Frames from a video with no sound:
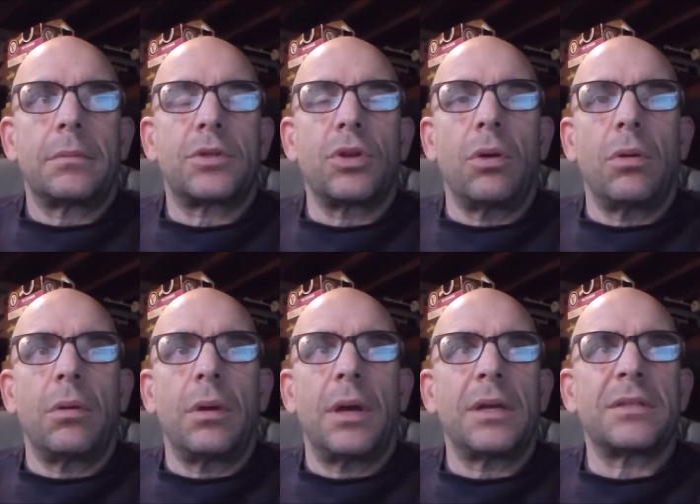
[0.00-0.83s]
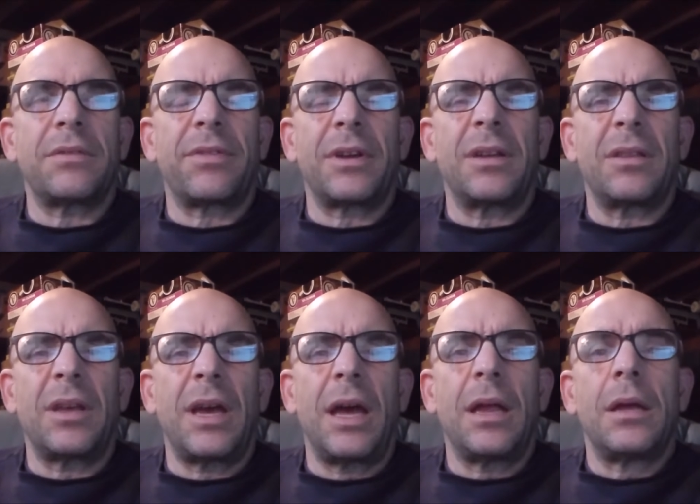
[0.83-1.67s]
So I said, forget
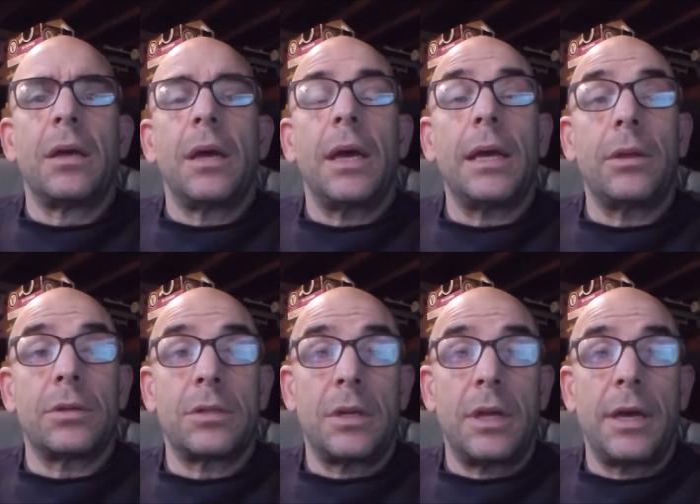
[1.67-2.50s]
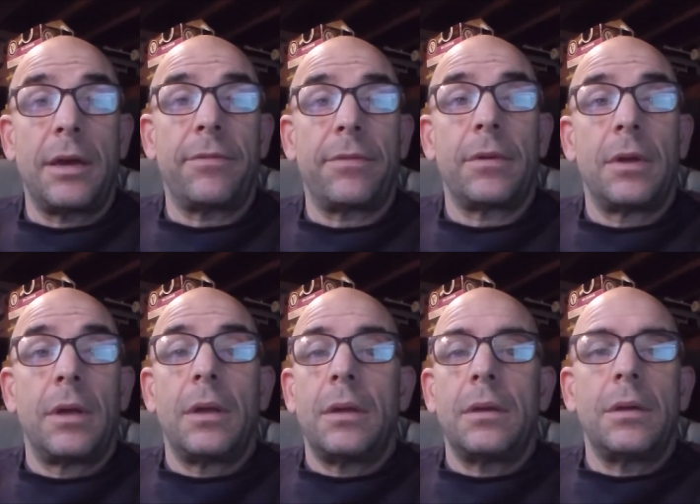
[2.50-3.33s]
that. Hey, there's a knife.
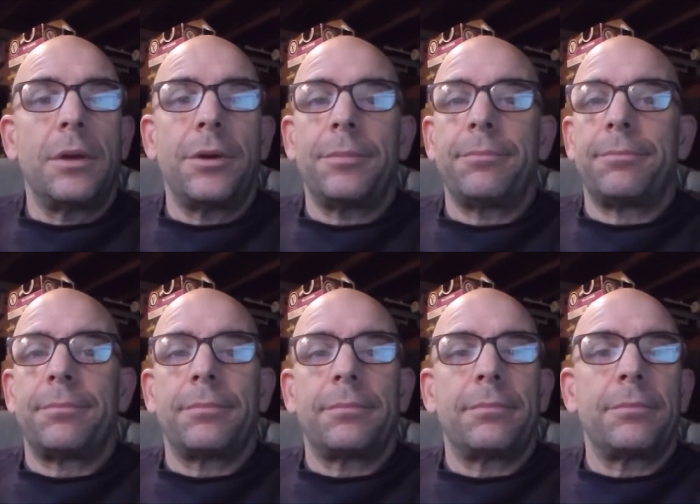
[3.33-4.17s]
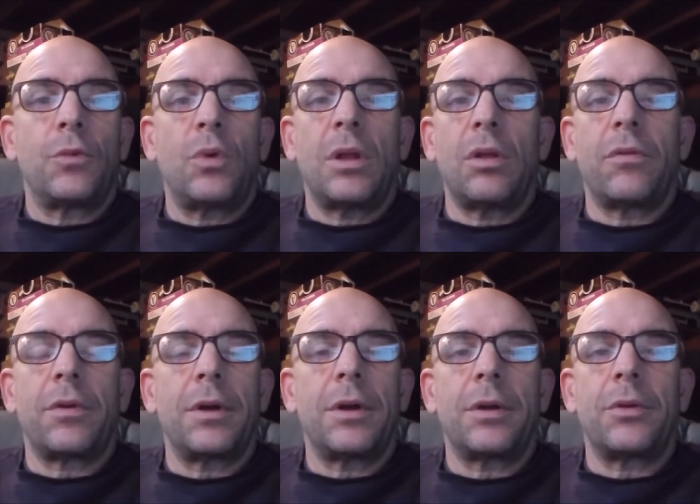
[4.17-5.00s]
No, well
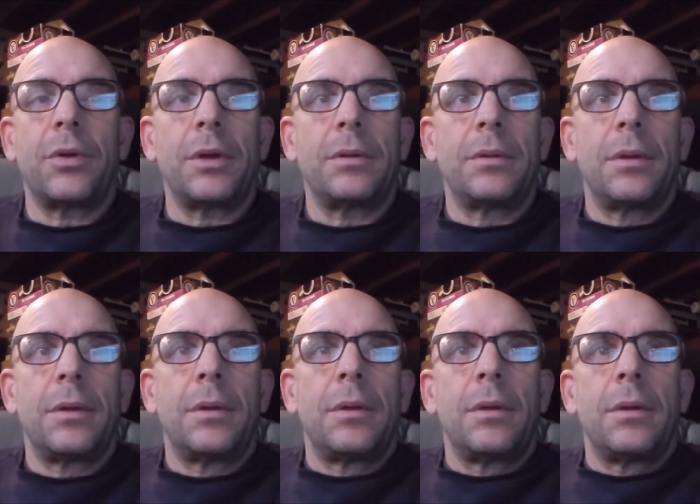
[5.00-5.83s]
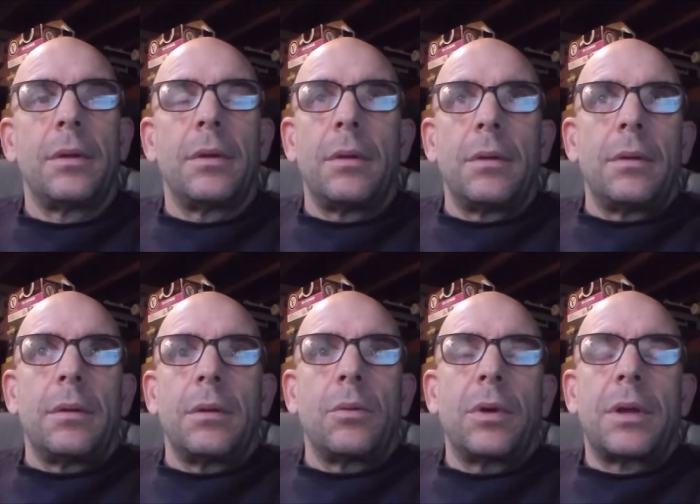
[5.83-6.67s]
over a hundred.
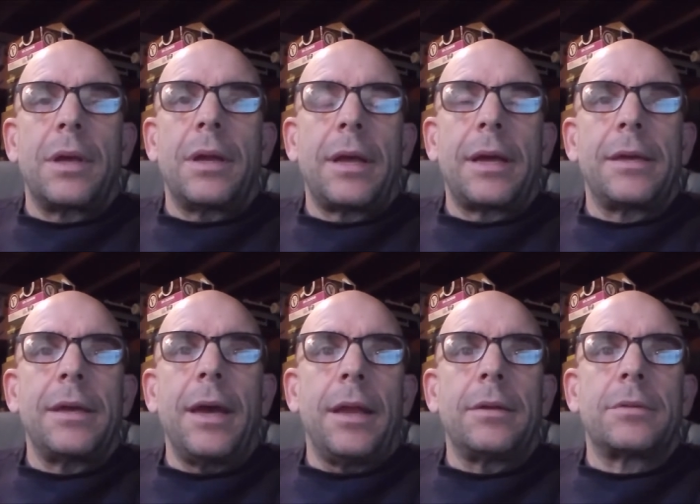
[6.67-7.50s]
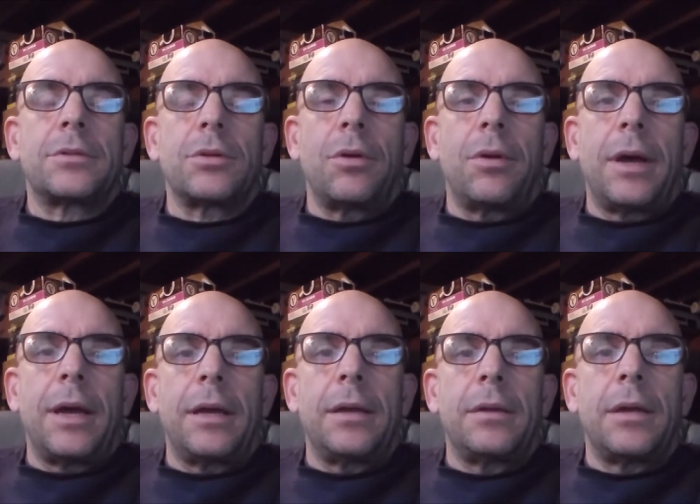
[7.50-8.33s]
What can I get? So
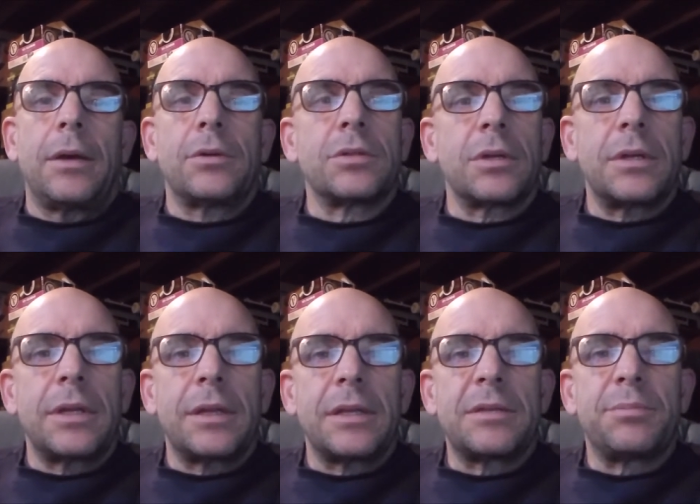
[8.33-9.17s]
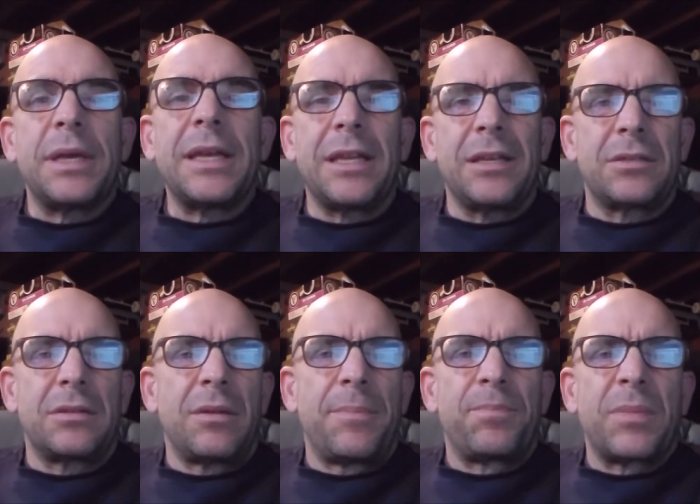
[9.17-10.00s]
I, I was looking at these
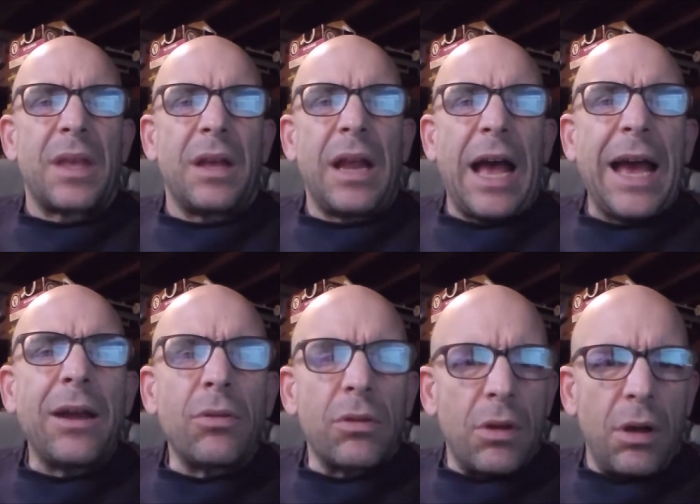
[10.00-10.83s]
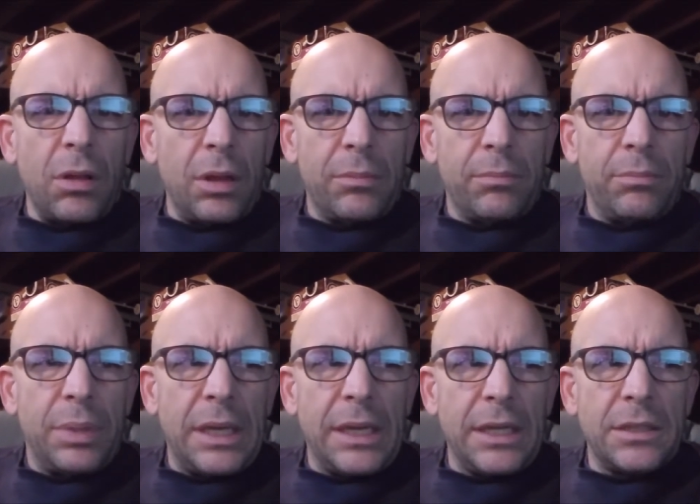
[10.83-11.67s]
beanies. And I don't call them
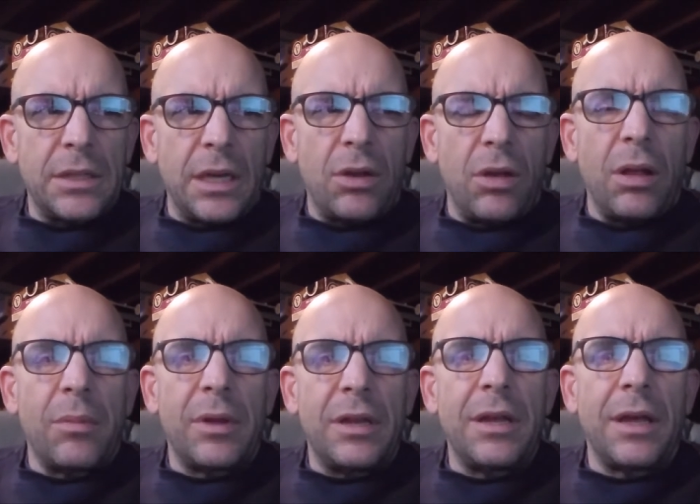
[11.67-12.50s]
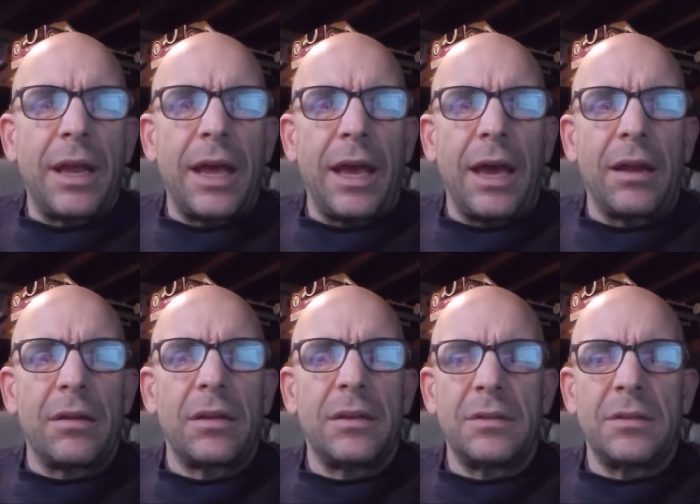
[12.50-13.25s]
beanies. I call them a knit hat.